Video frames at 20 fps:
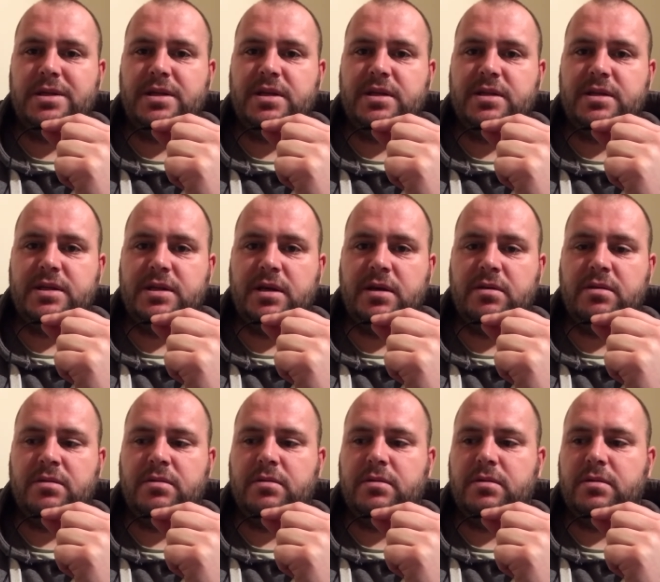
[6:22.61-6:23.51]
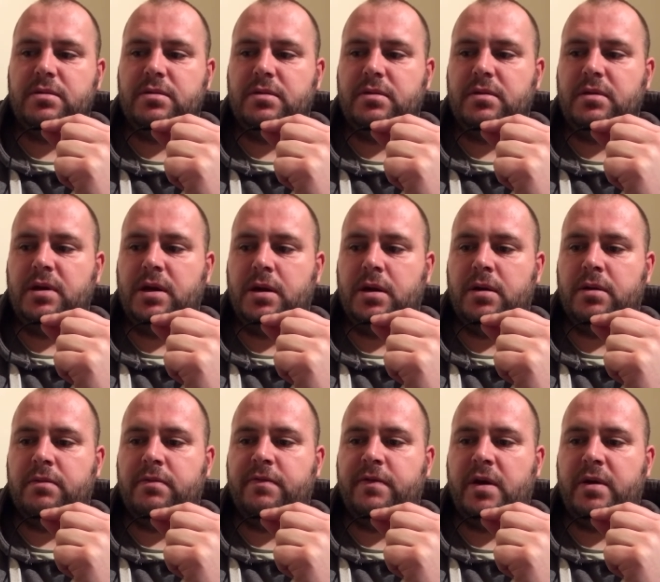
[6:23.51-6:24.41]
Still,
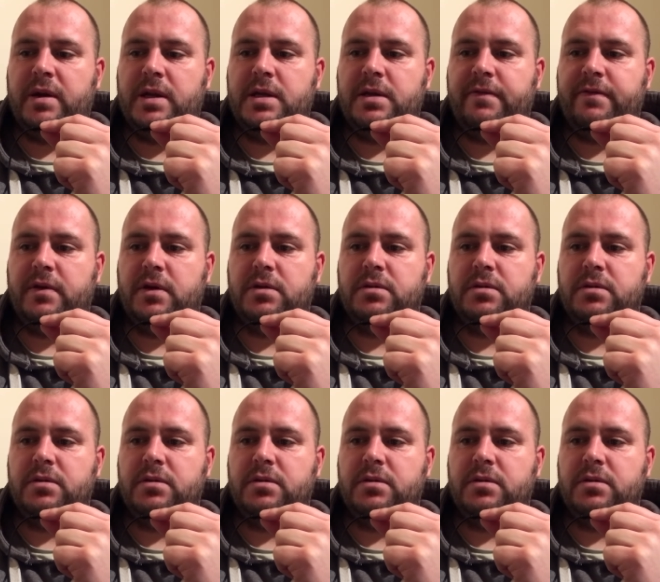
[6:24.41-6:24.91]
very difficult